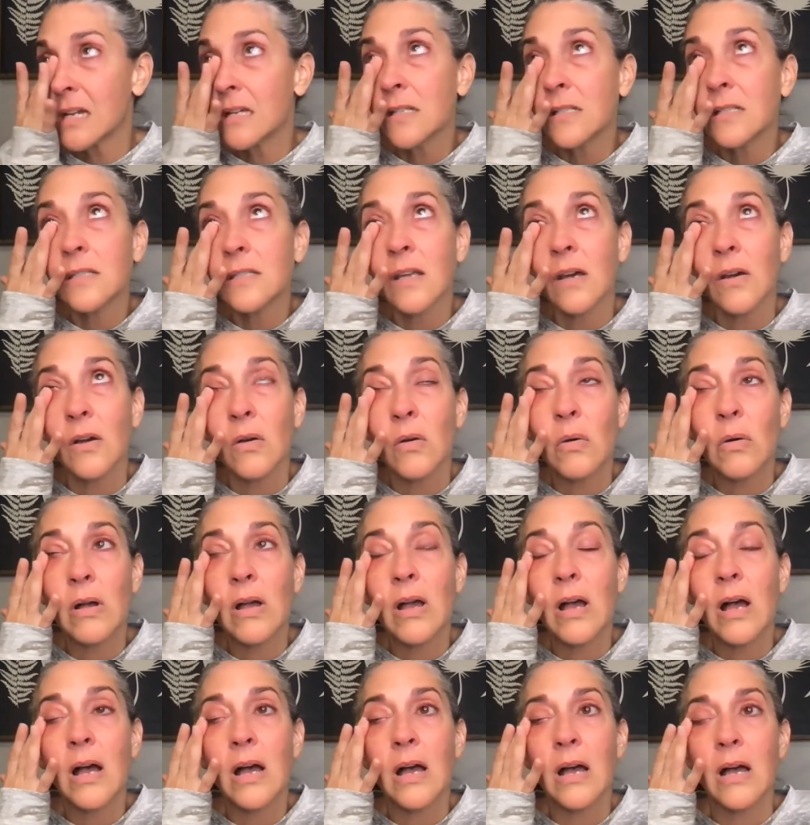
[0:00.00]
So
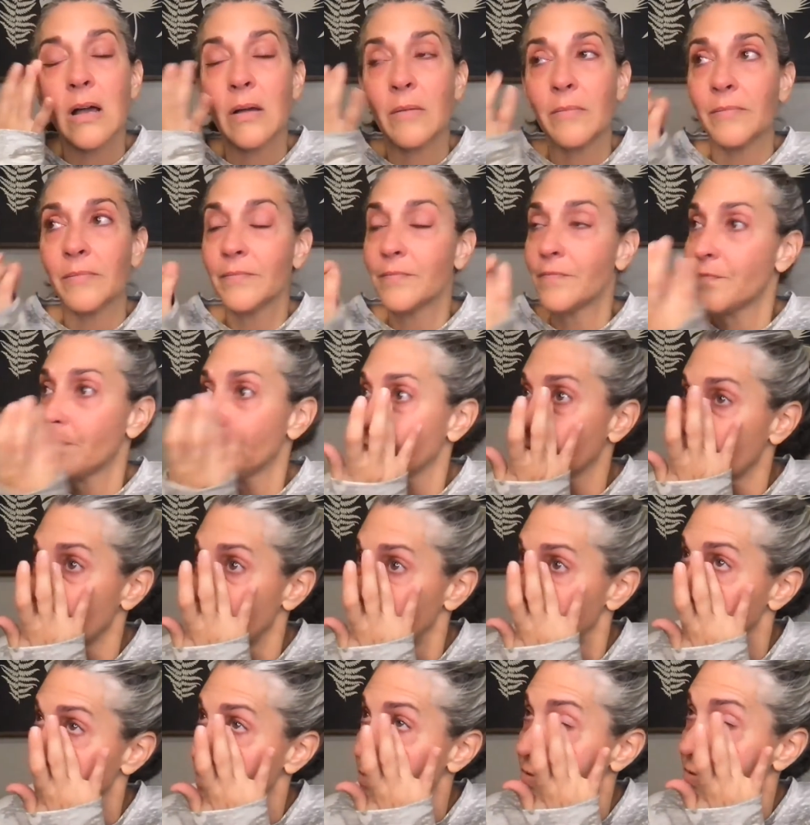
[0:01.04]
I'm
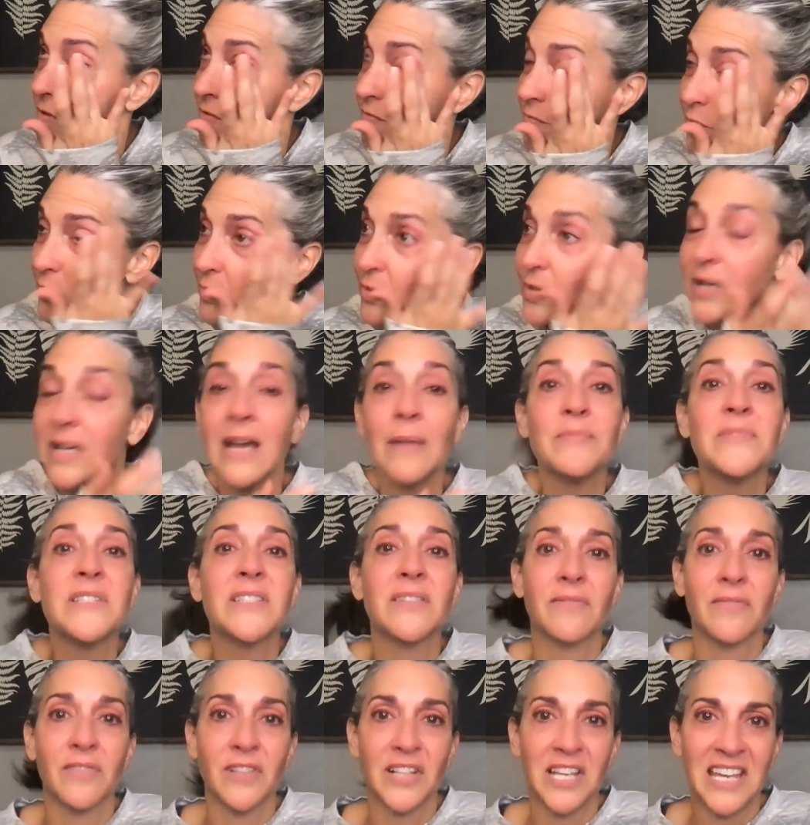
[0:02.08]
sort of
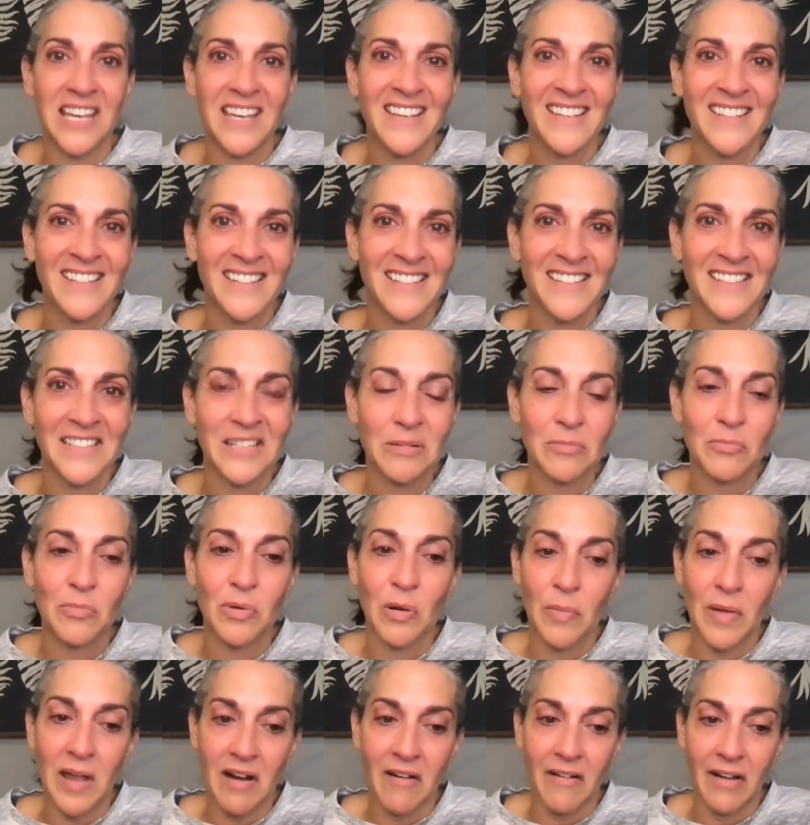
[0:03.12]
preemptively
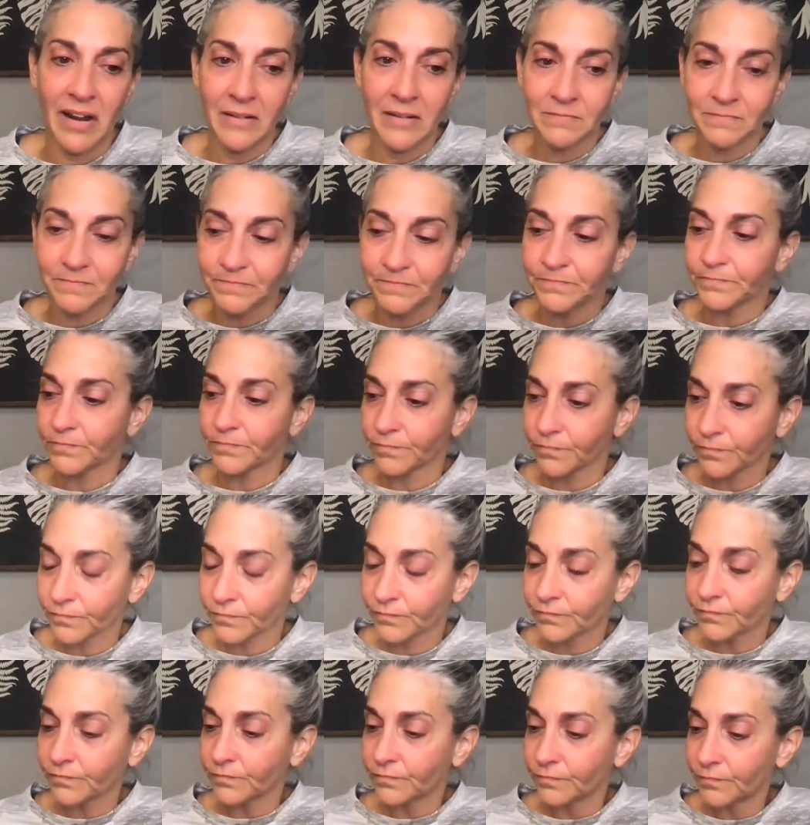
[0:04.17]
preparing.
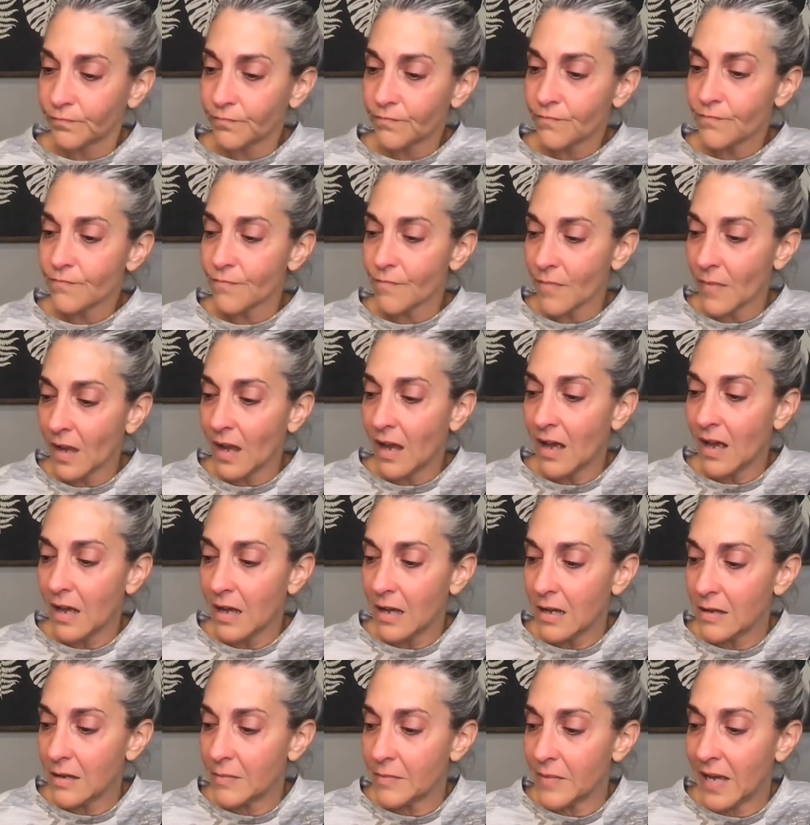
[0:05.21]

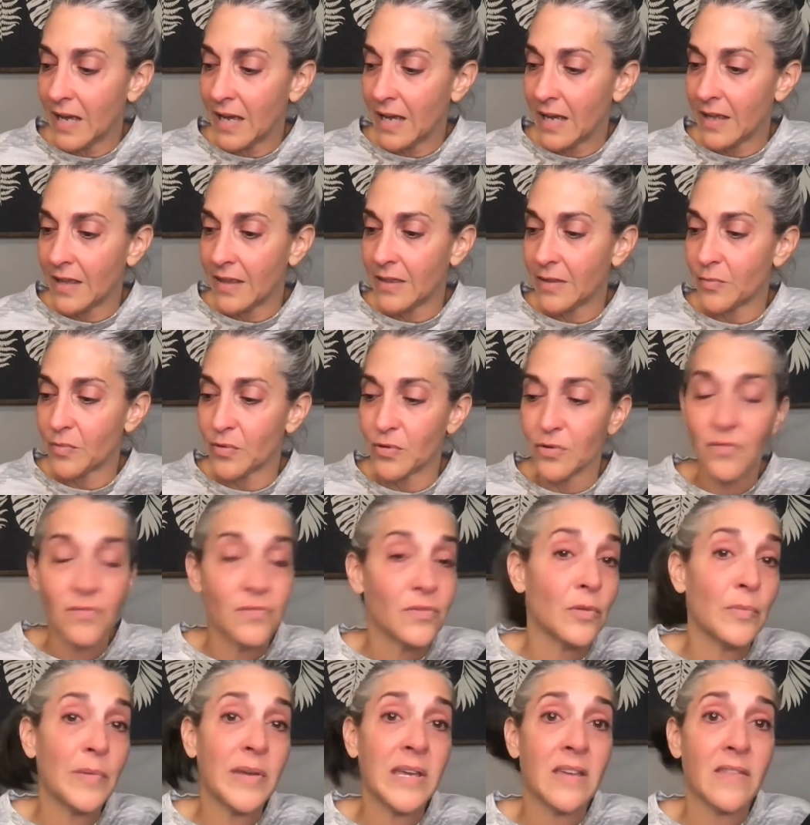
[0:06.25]
And the proof
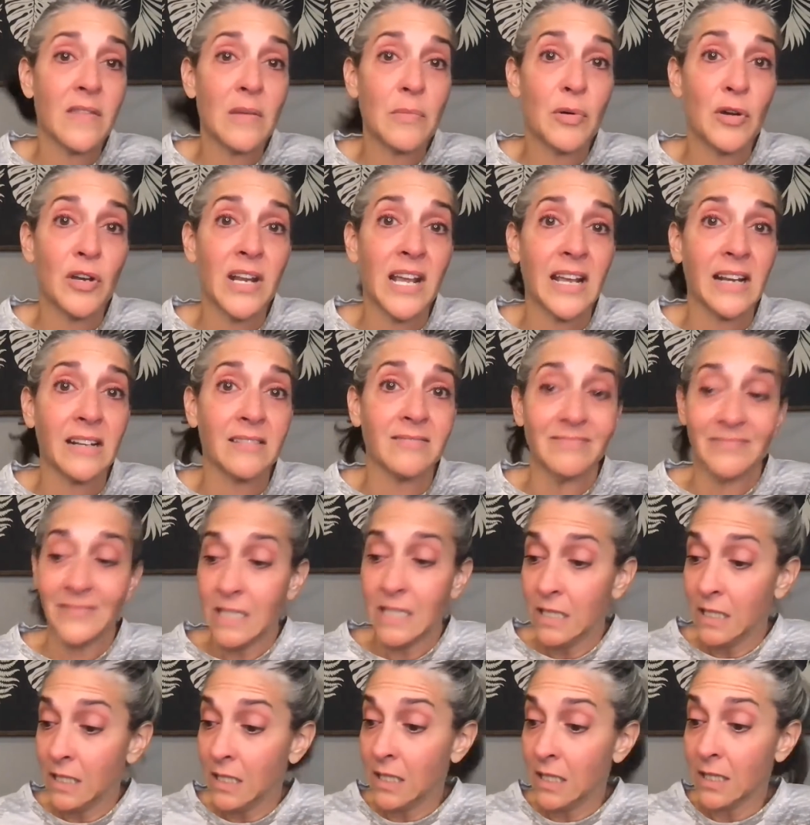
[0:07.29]
will be in the pudding.
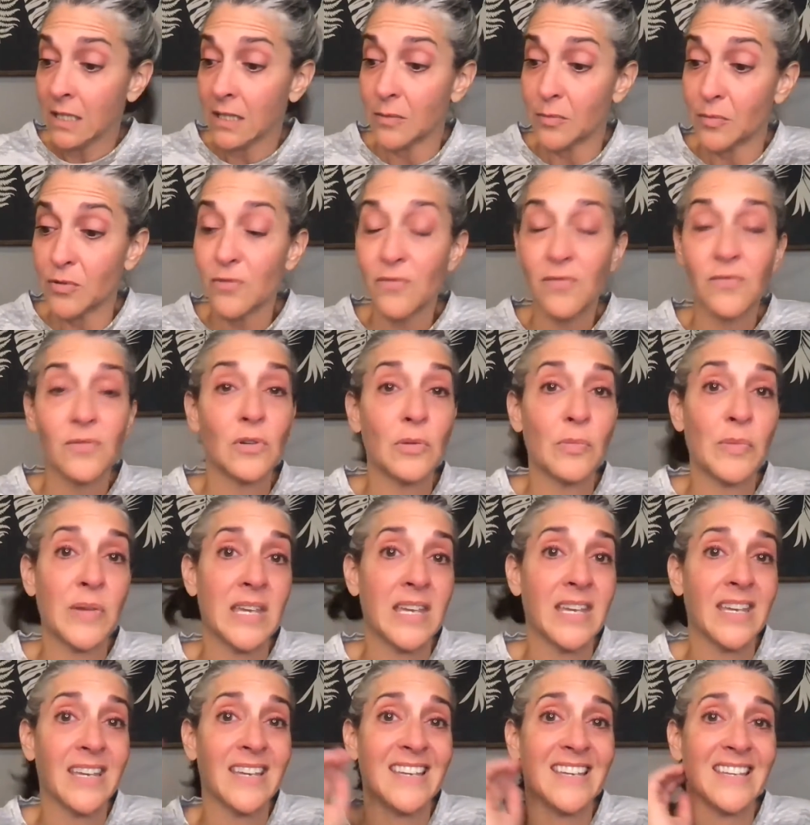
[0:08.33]
The proof will
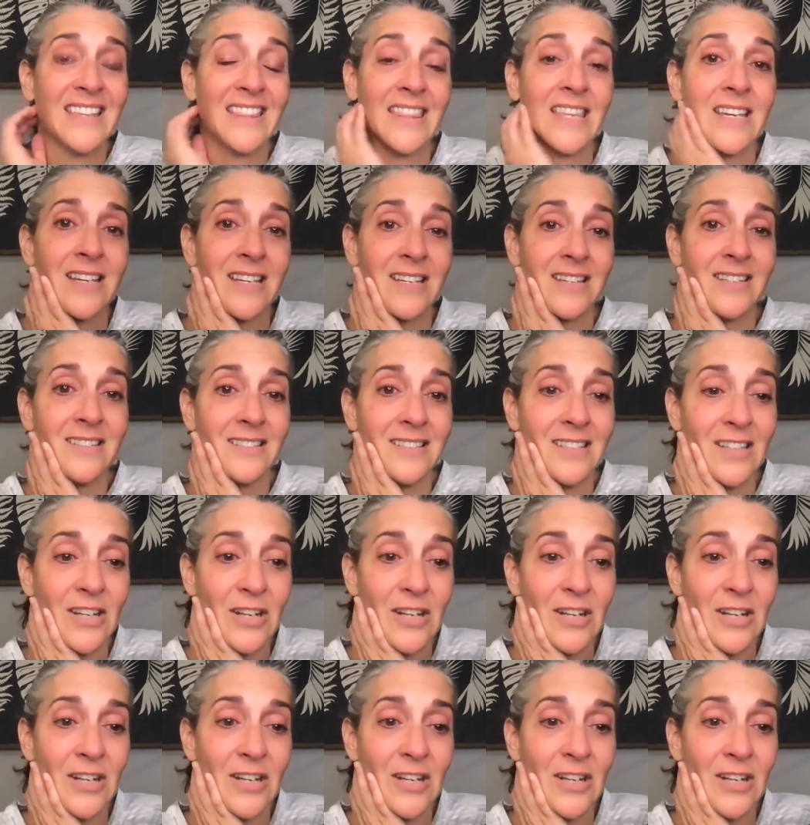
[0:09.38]
be in the,